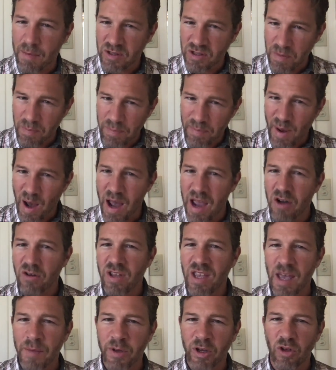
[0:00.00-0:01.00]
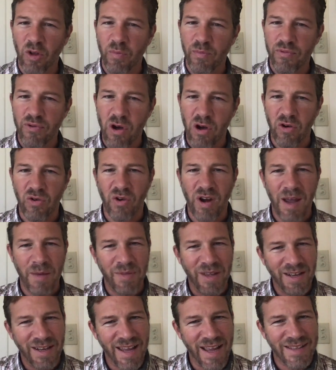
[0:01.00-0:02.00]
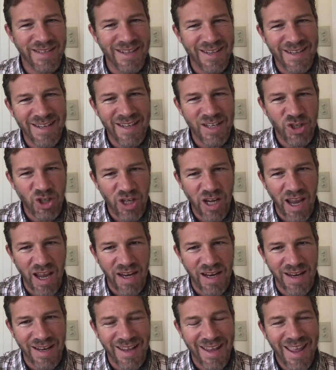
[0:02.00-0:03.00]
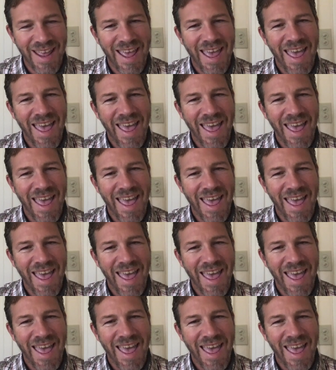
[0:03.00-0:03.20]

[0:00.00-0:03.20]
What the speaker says: It's a biochemical program that gets initiated,